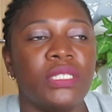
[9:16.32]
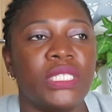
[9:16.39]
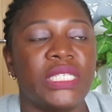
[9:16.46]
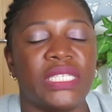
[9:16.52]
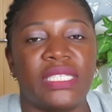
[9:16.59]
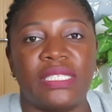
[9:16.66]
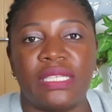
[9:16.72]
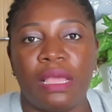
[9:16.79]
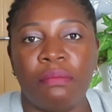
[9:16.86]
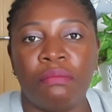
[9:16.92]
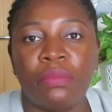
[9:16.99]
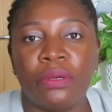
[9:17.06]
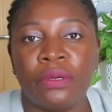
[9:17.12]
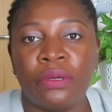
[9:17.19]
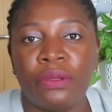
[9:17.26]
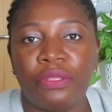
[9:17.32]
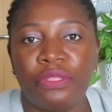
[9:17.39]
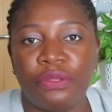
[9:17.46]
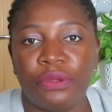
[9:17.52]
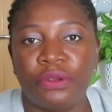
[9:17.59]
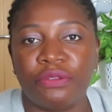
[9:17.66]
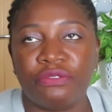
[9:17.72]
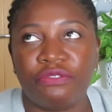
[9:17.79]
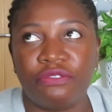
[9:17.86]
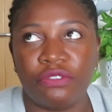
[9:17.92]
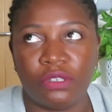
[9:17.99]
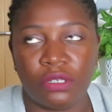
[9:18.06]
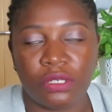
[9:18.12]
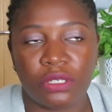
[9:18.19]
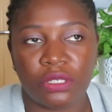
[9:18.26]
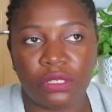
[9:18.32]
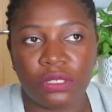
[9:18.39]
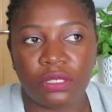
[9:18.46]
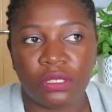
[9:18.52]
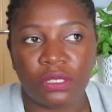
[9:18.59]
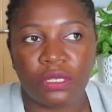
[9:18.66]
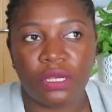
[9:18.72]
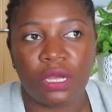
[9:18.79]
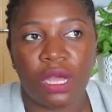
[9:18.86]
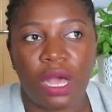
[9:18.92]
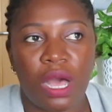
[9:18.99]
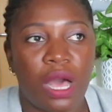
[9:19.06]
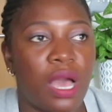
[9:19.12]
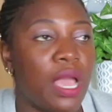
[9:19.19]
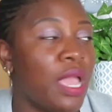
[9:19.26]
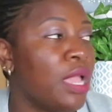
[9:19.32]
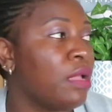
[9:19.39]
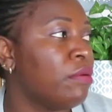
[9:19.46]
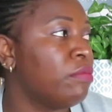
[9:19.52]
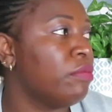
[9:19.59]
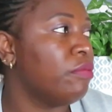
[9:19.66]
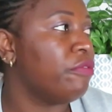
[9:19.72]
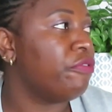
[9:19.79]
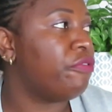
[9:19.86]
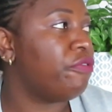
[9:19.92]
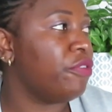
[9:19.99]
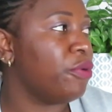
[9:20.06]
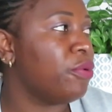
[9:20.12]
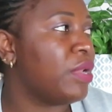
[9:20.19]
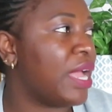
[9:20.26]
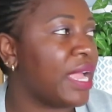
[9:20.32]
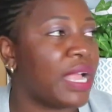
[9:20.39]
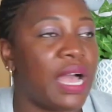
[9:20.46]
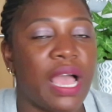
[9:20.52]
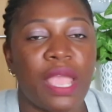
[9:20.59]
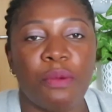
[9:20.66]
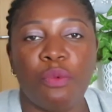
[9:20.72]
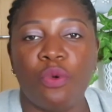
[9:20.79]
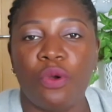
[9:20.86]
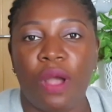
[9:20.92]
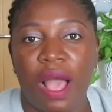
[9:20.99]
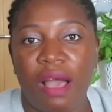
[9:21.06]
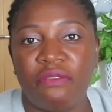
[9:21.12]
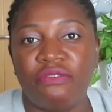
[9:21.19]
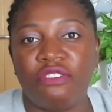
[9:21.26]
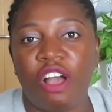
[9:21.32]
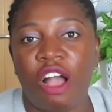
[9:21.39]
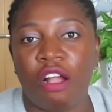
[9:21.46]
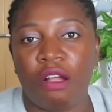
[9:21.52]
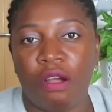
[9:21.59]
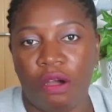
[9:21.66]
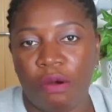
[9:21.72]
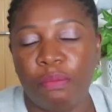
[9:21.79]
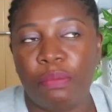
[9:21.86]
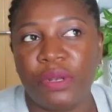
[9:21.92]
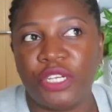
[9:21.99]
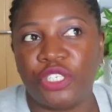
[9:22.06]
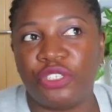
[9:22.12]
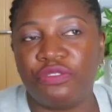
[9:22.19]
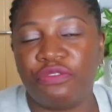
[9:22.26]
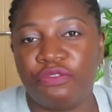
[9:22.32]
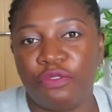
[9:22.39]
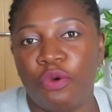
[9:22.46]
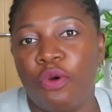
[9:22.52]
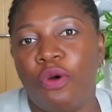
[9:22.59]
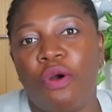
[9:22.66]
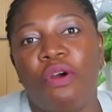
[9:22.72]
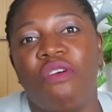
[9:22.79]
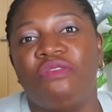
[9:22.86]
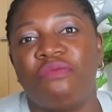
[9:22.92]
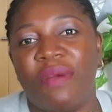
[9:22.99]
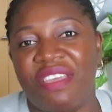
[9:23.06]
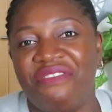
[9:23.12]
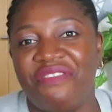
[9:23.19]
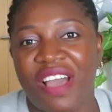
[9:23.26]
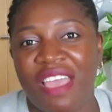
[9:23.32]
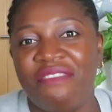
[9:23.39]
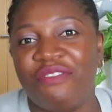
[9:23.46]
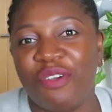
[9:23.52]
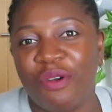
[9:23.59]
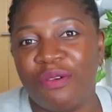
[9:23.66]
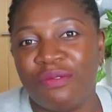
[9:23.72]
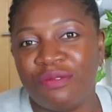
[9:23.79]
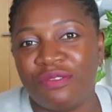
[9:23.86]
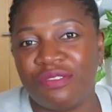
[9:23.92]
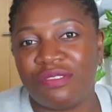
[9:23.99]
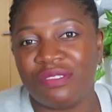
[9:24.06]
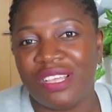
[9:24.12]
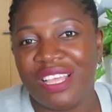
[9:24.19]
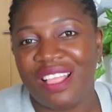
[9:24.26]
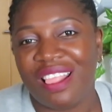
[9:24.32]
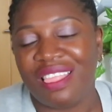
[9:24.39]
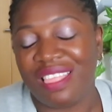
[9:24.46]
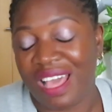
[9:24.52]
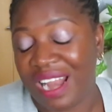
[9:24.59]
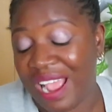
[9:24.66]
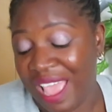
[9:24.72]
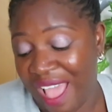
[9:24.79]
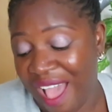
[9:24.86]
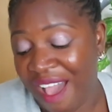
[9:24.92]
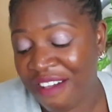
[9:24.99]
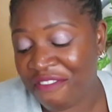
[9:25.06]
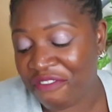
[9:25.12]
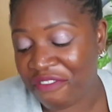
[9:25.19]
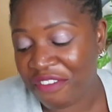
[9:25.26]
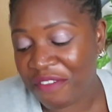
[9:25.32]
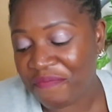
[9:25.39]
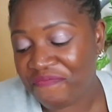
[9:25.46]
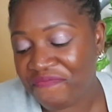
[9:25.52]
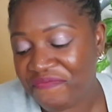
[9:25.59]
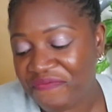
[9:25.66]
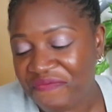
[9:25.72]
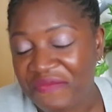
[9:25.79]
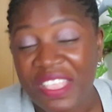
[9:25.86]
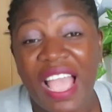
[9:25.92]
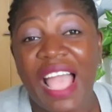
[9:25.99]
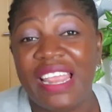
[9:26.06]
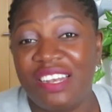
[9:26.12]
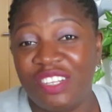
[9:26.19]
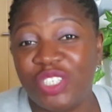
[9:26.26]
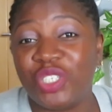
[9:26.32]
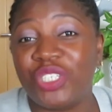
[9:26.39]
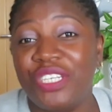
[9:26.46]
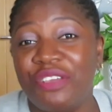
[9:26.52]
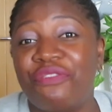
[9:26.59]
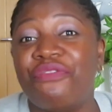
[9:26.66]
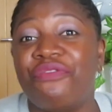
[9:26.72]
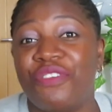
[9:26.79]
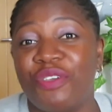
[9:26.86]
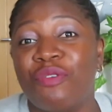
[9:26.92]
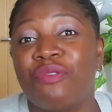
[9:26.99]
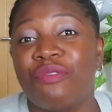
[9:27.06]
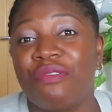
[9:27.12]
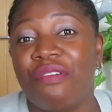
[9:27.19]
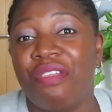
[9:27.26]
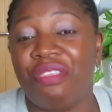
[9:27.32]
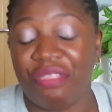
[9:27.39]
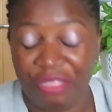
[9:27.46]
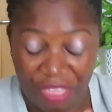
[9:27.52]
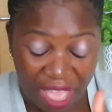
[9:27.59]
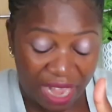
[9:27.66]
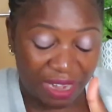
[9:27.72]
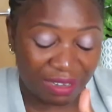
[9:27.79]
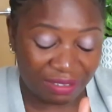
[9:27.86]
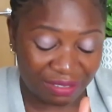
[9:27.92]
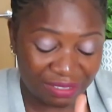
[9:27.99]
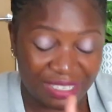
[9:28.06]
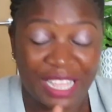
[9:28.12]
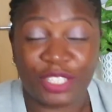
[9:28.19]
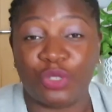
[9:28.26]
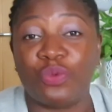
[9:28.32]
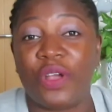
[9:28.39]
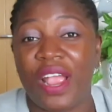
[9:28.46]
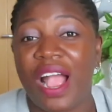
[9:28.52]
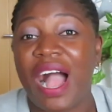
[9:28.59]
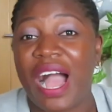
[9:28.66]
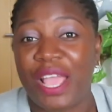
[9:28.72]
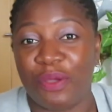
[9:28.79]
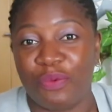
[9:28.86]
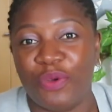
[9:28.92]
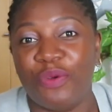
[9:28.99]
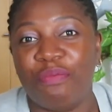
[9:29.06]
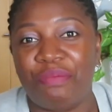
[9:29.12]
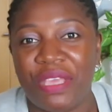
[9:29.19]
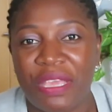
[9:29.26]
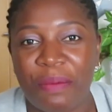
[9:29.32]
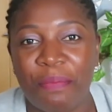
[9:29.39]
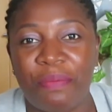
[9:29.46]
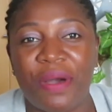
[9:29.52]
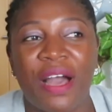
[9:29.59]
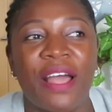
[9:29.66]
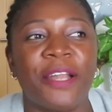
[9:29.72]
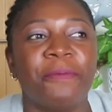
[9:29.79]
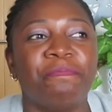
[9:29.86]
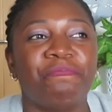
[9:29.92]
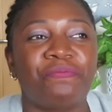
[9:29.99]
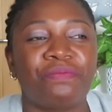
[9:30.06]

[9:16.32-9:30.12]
December 31st, I feel like I will have accomplished 4 of my 5 goals that I have. I literally feel that that's where I will be, but